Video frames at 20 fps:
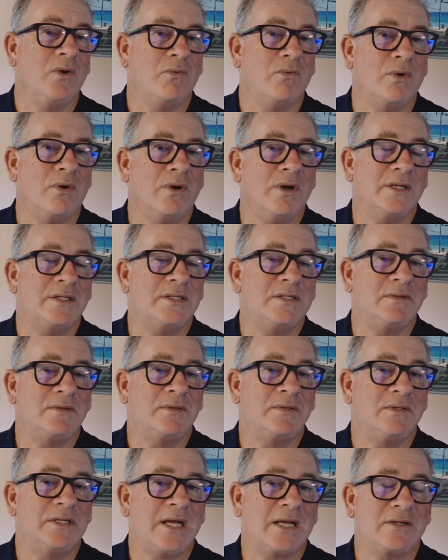We're a
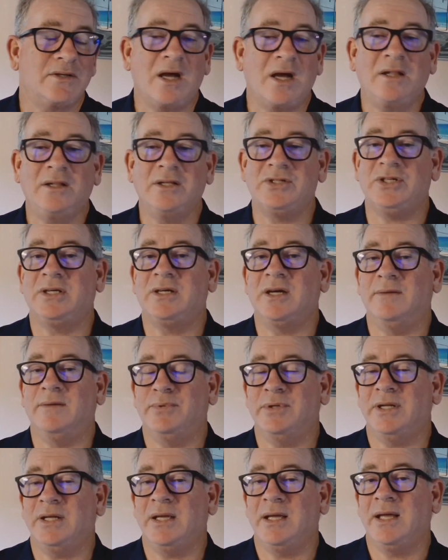technology
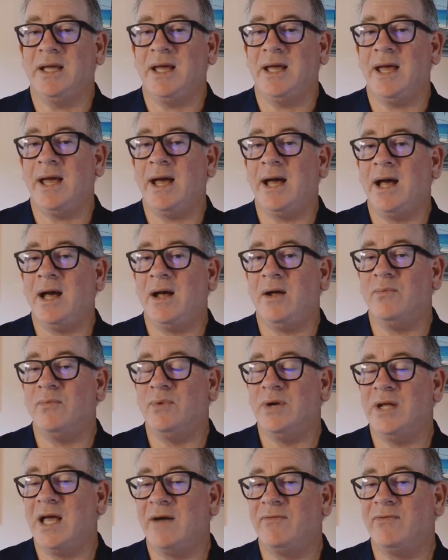company, and
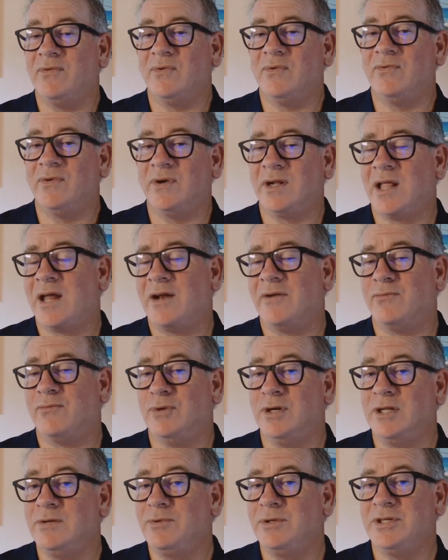we have a lot of
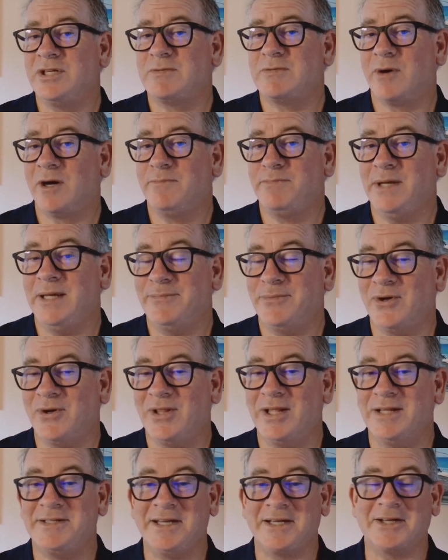really, really smart people
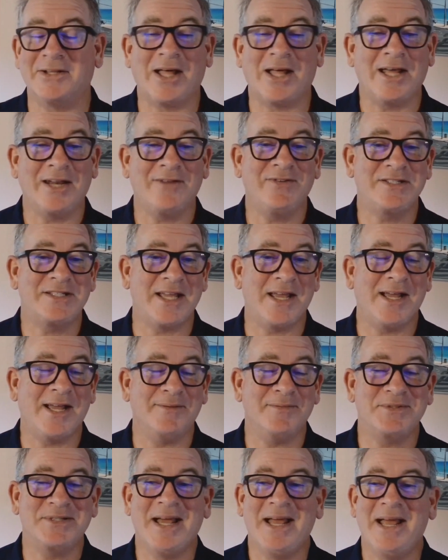that take a lot of
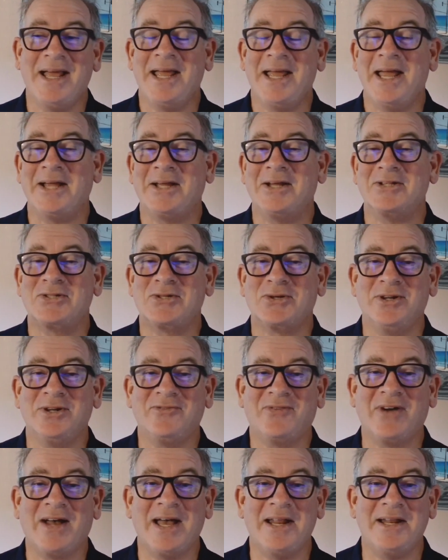exams and get
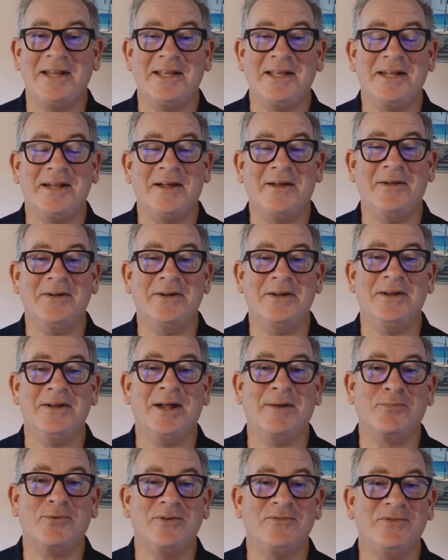certified in a
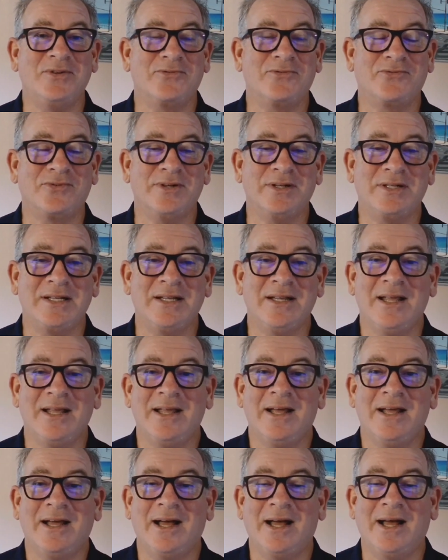number of different
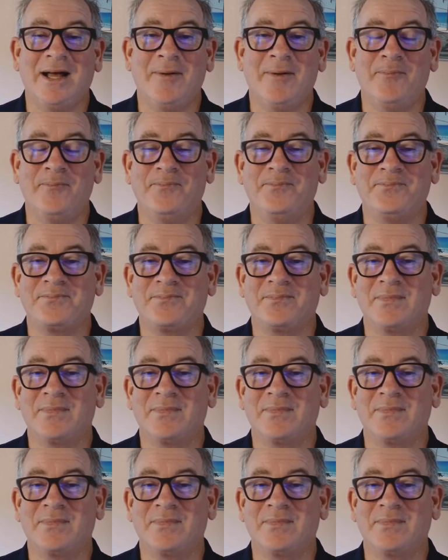um,